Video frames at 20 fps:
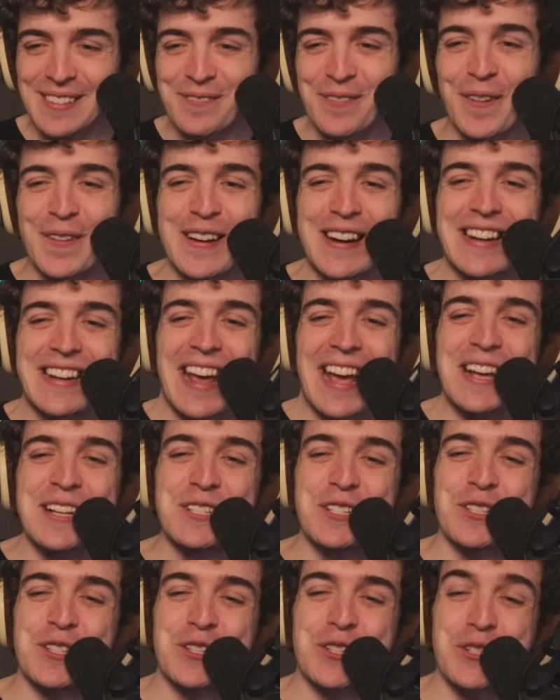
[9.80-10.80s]
for
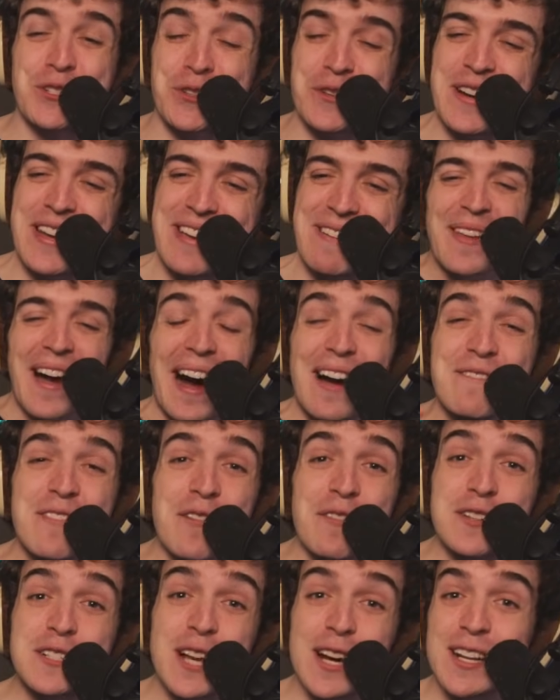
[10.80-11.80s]
today's stream. I've
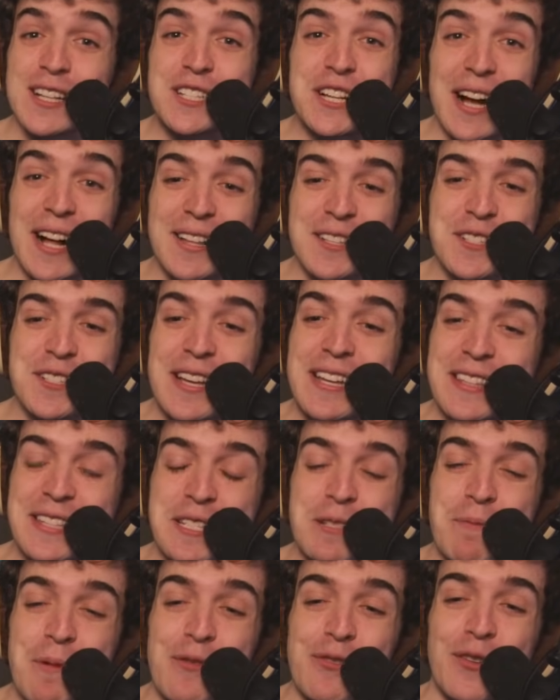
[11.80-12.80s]
never done a challenge like
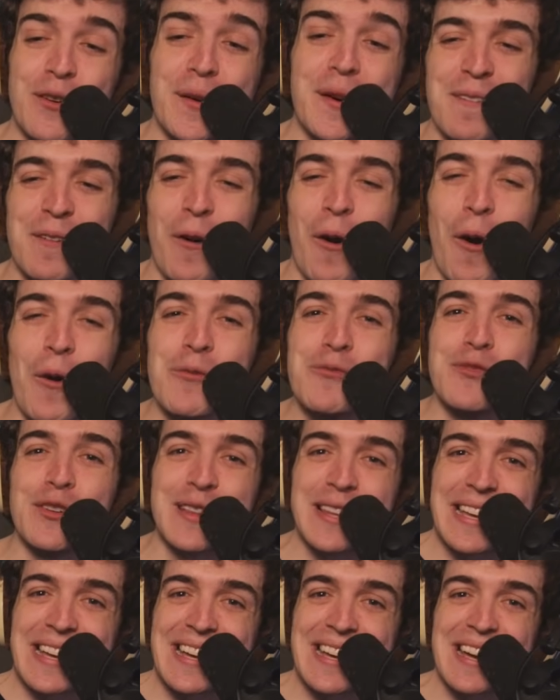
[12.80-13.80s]
this before.
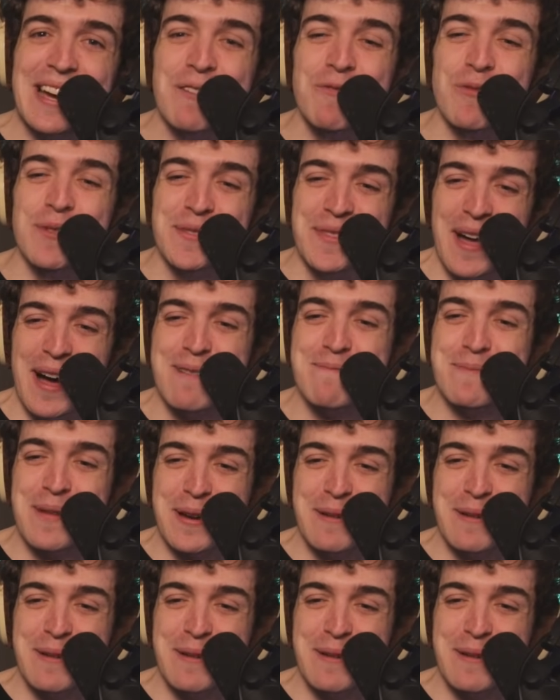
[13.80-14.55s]
Hopefully, it will not be a